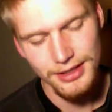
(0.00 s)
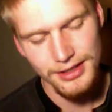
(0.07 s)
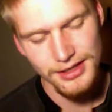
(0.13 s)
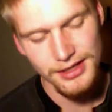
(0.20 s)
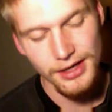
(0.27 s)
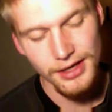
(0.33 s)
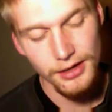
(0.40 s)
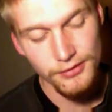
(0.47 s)

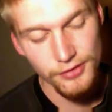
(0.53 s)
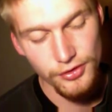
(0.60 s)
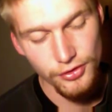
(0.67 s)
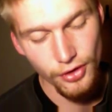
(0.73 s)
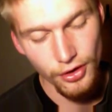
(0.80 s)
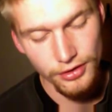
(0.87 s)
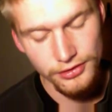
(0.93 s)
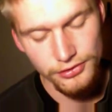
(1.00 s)
And out of the
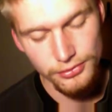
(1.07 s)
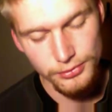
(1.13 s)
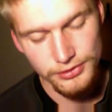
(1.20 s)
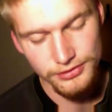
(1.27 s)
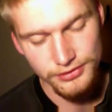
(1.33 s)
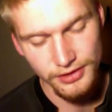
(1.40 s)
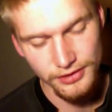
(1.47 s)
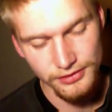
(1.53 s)
darkness
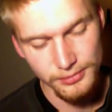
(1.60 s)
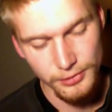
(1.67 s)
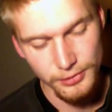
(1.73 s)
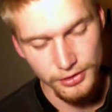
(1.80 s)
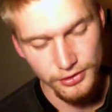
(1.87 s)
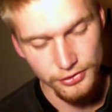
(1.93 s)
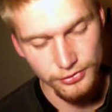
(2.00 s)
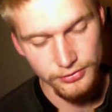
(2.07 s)
recess among
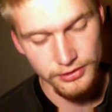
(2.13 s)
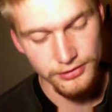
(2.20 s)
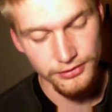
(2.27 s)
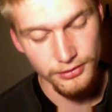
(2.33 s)
the trees